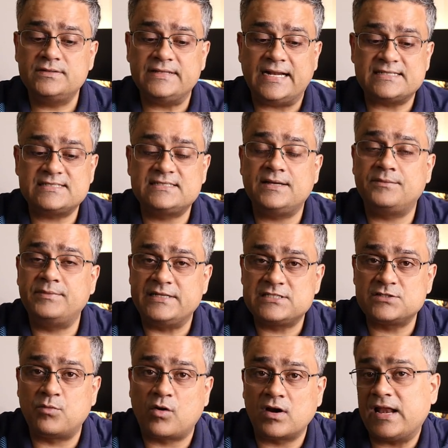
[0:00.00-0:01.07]
That's the
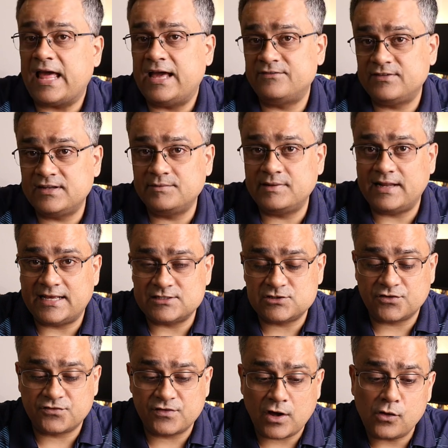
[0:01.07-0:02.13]
best model available as
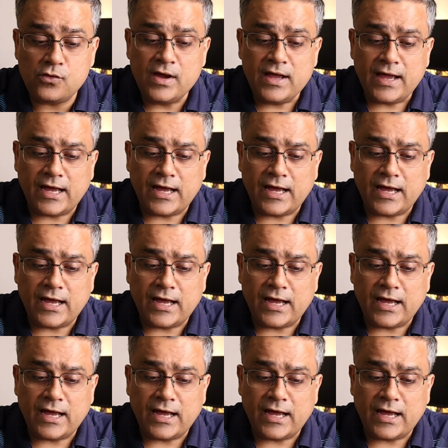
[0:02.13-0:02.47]
of now,